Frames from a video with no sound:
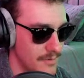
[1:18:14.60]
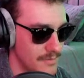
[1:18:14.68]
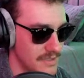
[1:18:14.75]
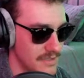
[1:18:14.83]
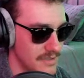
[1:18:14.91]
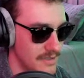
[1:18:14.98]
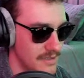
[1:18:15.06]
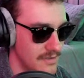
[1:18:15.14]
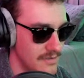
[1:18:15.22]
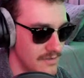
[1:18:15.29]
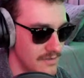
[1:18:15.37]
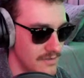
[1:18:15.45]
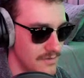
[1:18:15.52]
was I gonna
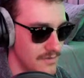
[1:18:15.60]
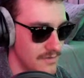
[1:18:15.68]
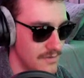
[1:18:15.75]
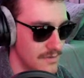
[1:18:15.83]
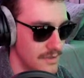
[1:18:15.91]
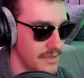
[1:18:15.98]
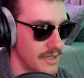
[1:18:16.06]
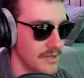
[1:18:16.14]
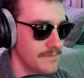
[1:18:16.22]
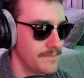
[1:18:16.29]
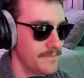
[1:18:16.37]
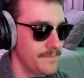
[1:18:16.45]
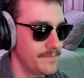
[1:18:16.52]
do? Oh yeah,
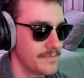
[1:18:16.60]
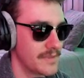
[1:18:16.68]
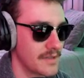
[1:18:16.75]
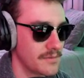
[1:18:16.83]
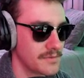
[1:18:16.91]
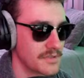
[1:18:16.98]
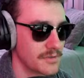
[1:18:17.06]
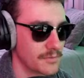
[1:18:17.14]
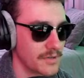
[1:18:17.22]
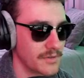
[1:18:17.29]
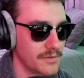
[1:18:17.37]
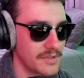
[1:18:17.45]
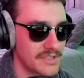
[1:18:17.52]
I was gonna
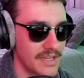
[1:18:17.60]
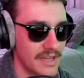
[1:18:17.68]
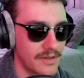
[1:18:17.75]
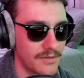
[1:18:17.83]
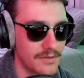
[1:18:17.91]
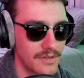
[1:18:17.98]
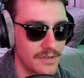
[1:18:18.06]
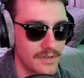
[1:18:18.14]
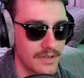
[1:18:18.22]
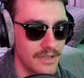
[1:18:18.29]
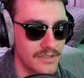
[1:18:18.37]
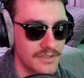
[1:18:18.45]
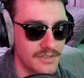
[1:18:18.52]
render these out
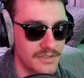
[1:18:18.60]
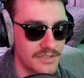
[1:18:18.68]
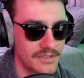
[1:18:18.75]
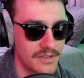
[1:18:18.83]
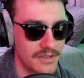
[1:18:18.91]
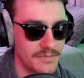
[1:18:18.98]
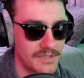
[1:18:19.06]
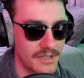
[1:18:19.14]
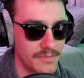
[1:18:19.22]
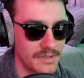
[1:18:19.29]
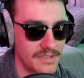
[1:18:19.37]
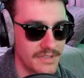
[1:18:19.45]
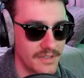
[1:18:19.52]
and just listen to them side
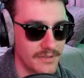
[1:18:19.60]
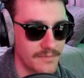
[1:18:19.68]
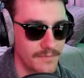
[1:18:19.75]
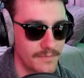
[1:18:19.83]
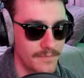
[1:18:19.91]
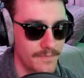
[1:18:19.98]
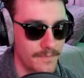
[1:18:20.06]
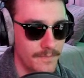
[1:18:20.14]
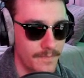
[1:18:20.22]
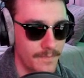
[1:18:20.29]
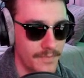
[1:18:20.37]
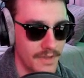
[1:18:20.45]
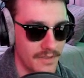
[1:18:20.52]
by side.
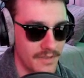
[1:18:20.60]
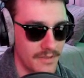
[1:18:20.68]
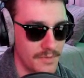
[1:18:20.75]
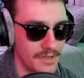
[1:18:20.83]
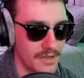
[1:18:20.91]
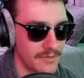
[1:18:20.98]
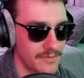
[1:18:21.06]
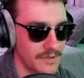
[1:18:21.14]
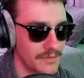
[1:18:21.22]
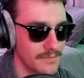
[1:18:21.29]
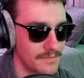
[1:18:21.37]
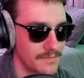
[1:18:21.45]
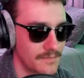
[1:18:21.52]
I thought that'd be kind of fun.